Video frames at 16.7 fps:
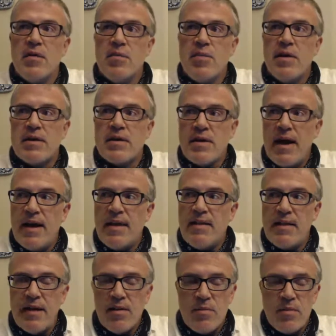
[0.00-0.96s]
but I
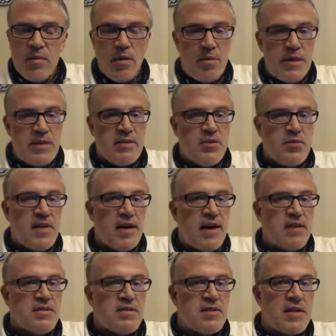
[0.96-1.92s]
think it'll be
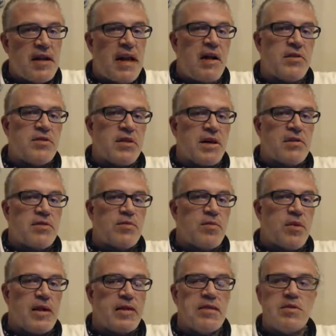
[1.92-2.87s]
2,000 and counting,
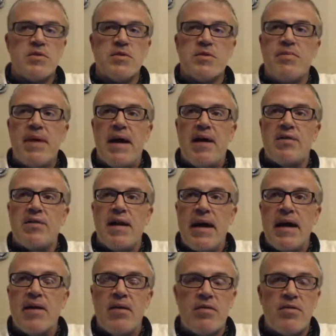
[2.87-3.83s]
right? This was about
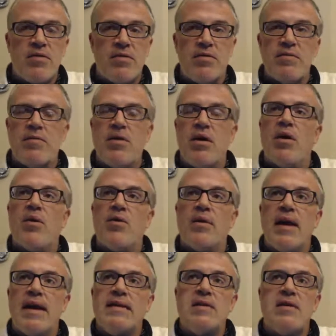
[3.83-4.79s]

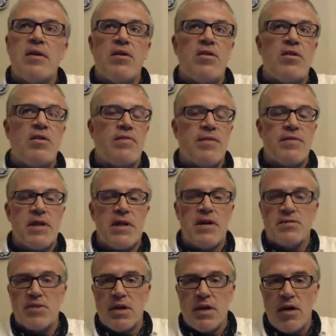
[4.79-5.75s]
1,950
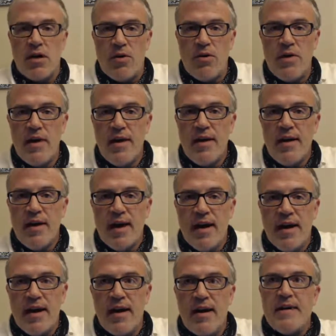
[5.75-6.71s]
years ago,
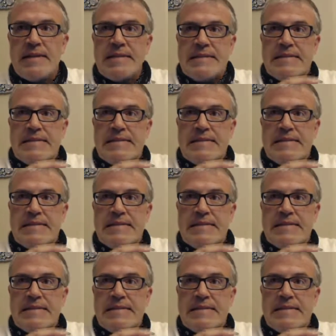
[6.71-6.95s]
by